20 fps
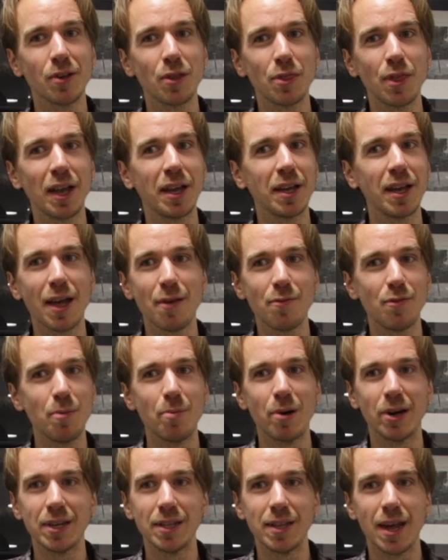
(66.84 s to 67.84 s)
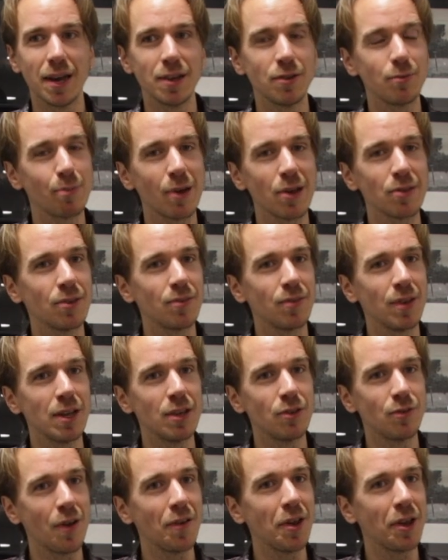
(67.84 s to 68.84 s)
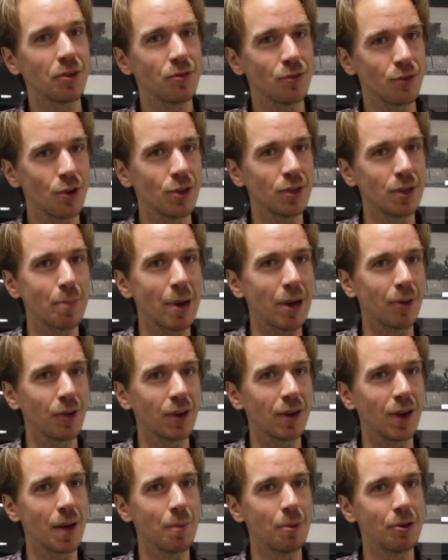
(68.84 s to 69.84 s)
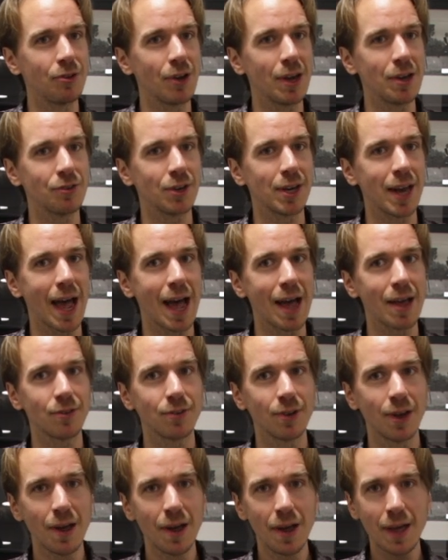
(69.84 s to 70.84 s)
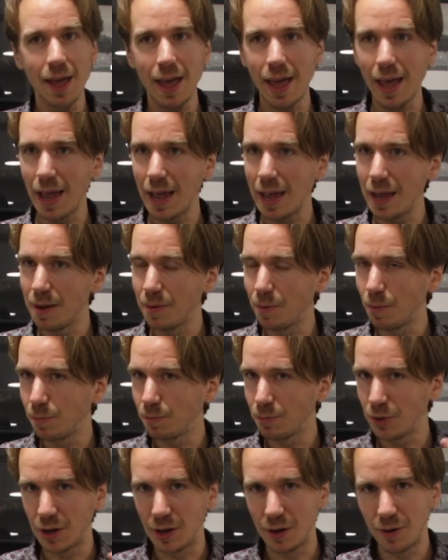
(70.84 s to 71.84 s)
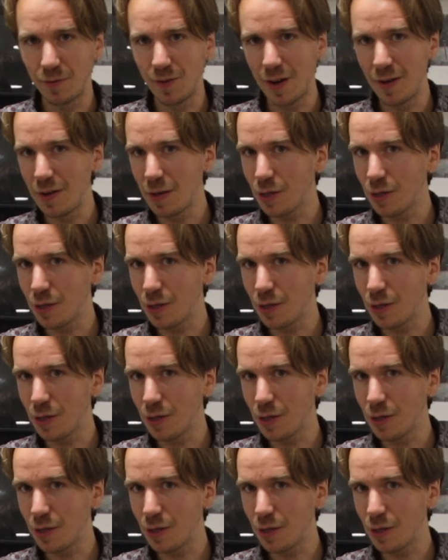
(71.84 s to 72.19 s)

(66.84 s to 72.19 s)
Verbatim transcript: I think everybody that is present here is very concerned about the climate change and has a, you know, very